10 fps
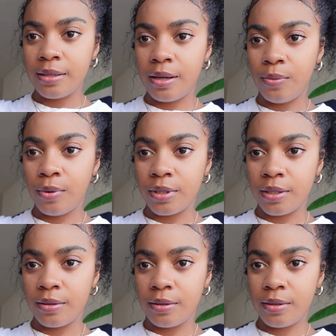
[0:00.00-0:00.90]
are
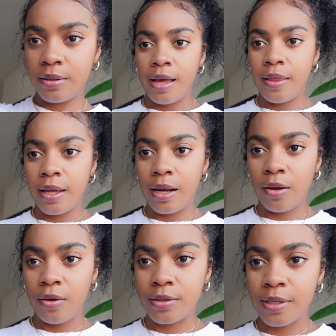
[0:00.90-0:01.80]
wooden. And then I
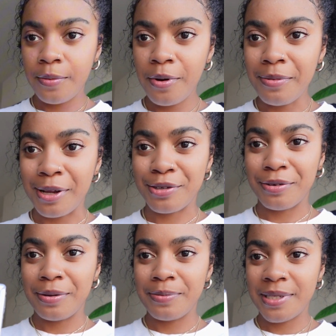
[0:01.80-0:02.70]
got some more
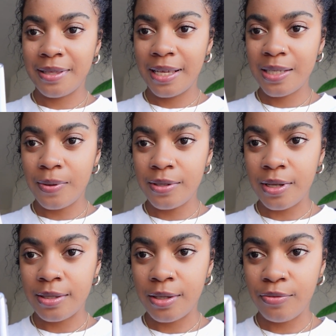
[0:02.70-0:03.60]
mushrooms. These ones
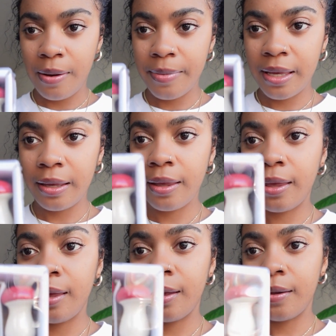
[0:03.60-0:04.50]
are
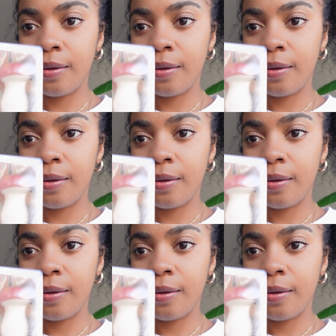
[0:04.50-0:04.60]
ceramic.